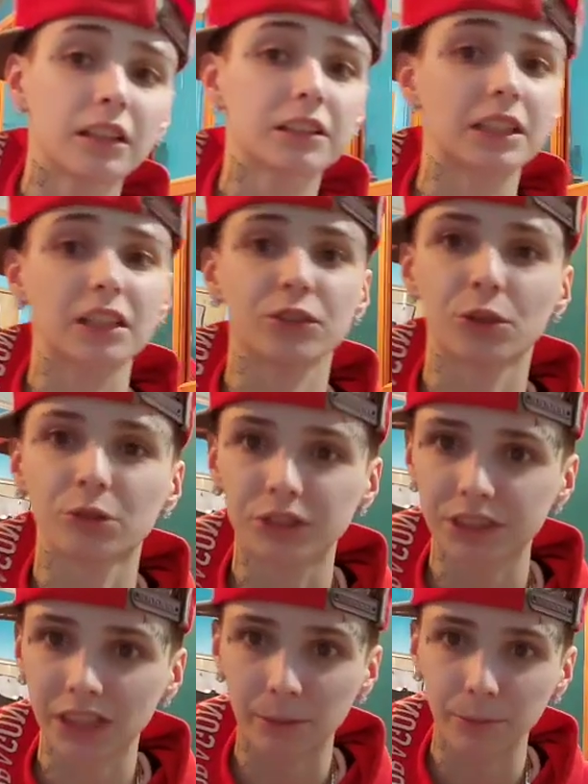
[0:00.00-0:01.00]
because that's the
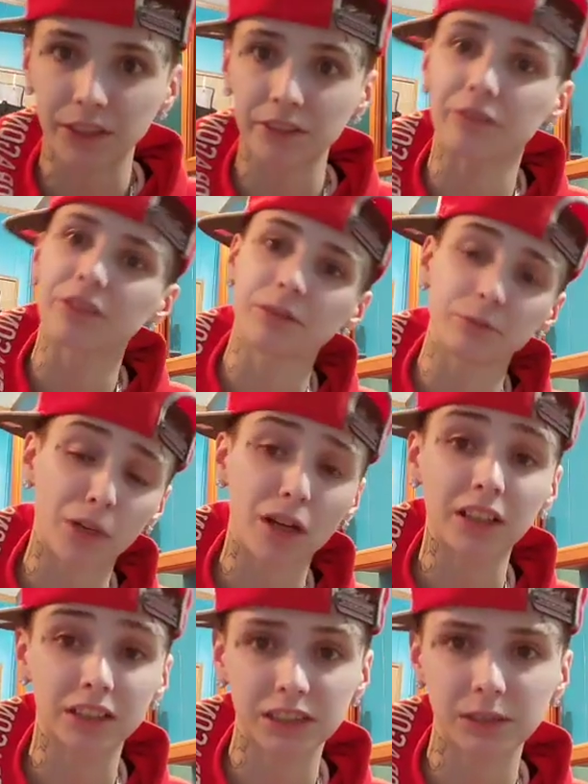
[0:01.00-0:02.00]
only time I'd ever, well,
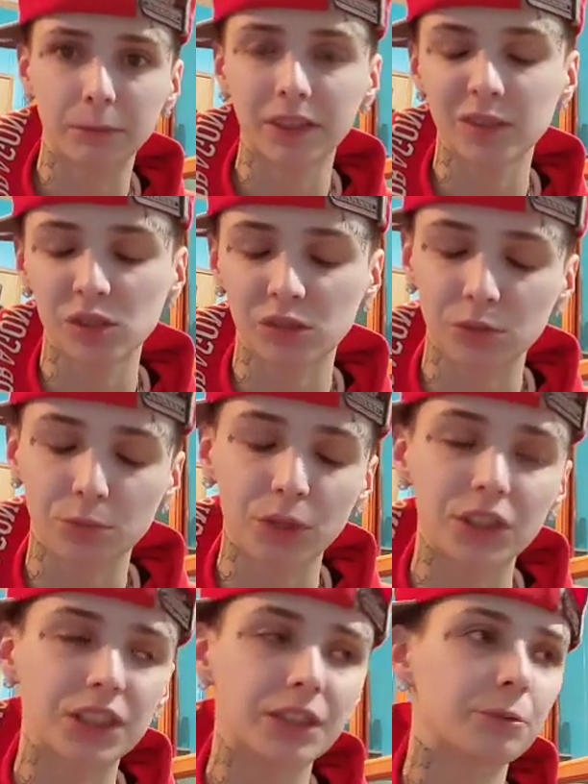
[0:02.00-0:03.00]
I'd see my sister
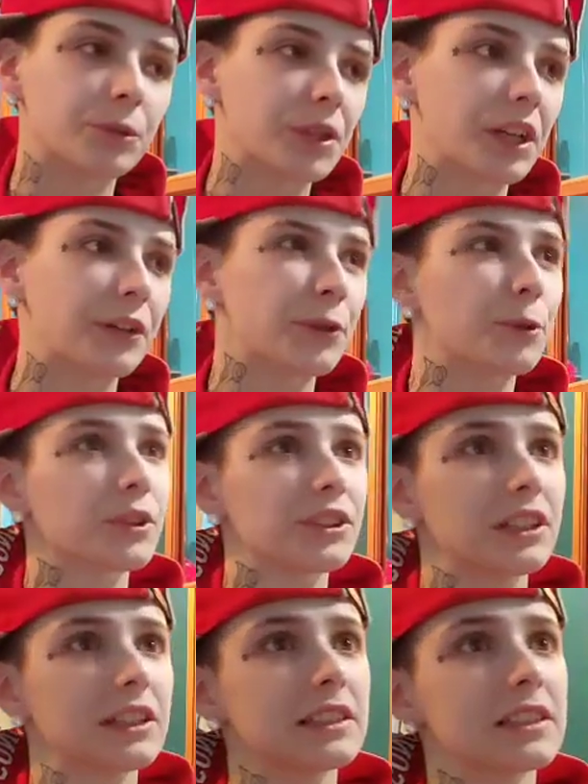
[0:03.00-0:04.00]
Brittany was at
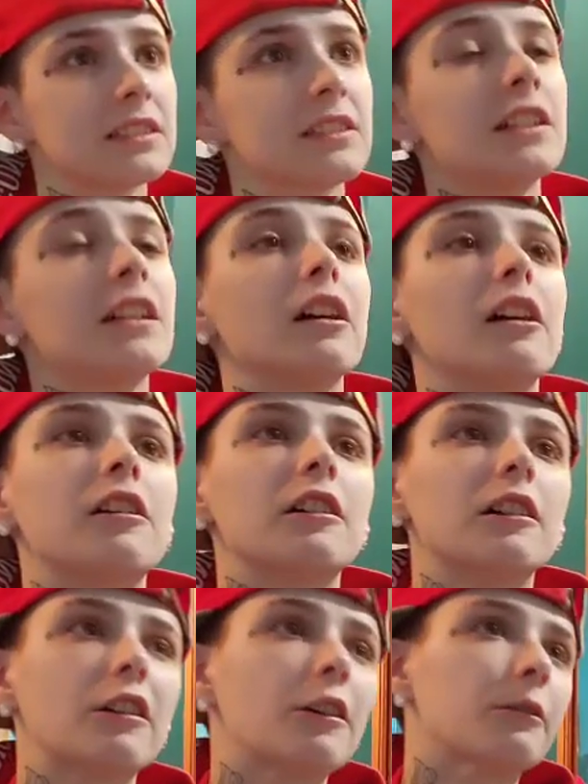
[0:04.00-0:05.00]
court dates.
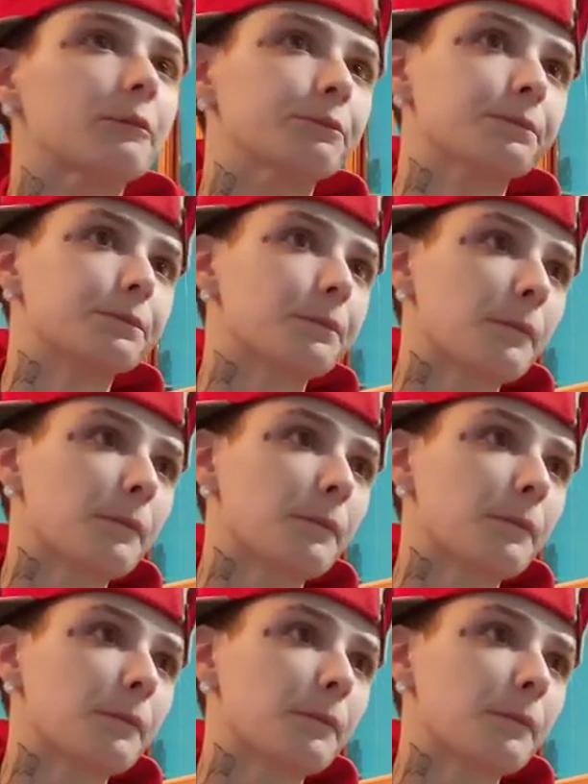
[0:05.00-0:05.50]
Um,